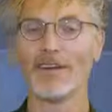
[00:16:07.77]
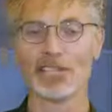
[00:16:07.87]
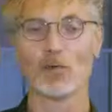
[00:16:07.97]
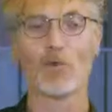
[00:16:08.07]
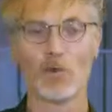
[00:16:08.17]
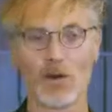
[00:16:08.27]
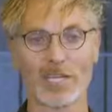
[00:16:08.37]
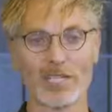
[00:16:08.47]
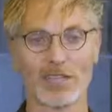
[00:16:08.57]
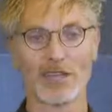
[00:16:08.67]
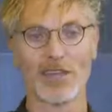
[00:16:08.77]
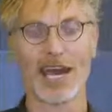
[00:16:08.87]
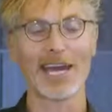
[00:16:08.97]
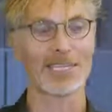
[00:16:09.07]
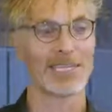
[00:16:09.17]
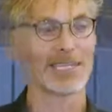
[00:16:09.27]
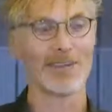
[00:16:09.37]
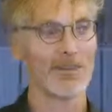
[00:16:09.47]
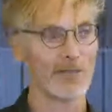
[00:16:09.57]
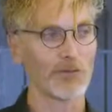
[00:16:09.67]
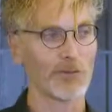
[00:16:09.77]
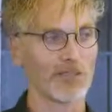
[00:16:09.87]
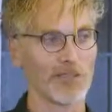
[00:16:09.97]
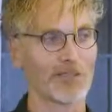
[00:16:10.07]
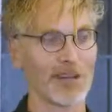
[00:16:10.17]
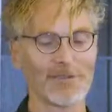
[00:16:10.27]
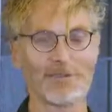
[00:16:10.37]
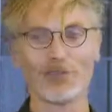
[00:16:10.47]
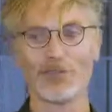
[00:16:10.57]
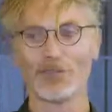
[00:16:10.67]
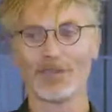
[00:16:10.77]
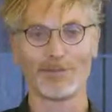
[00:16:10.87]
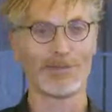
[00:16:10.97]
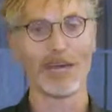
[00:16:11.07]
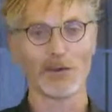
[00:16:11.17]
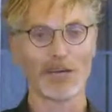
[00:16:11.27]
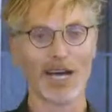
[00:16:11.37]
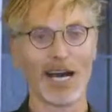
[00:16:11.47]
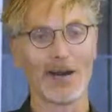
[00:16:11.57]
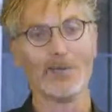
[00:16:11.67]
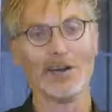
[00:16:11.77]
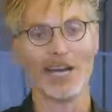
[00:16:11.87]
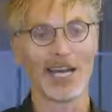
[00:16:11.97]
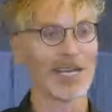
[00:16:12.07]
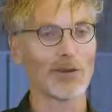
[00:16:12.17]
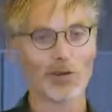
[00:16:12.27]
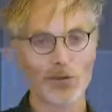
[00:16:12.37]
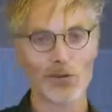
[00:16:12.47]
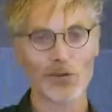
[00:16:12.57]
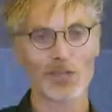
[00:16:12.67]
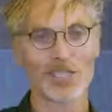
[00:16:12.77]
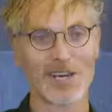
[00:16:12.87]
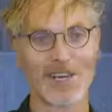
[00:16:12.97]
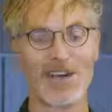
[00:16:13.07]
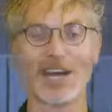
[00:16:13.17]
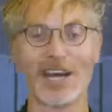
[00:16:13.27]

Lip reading: So one way to do that is to give everybody great food, and they will come and they will talk to each other,